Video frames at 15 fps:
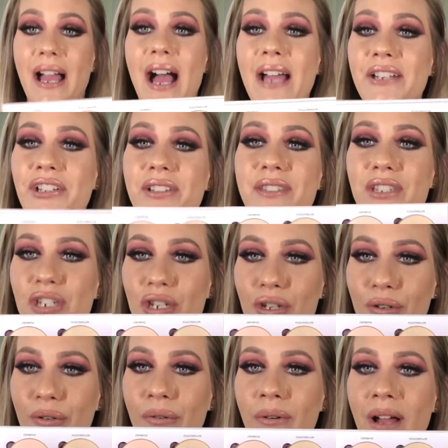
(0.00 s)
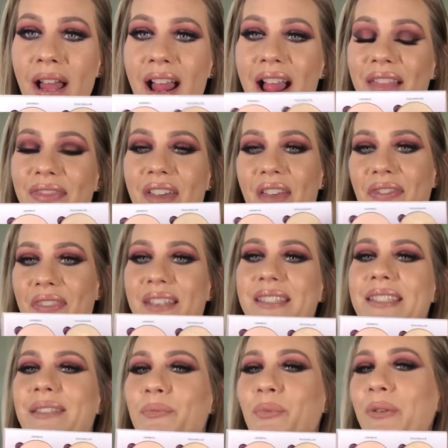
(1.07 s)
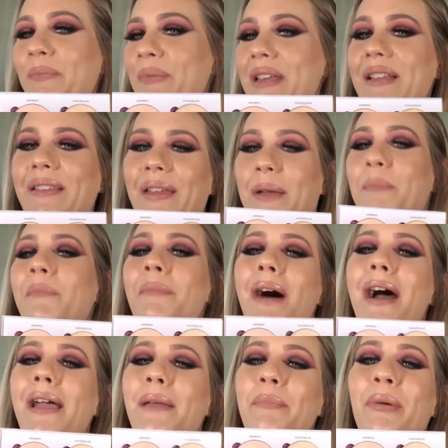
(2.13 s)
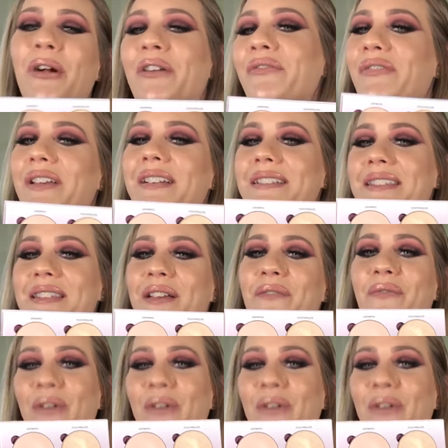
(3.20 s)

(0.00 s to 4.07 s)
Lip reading: I just knew that this would be like my perfect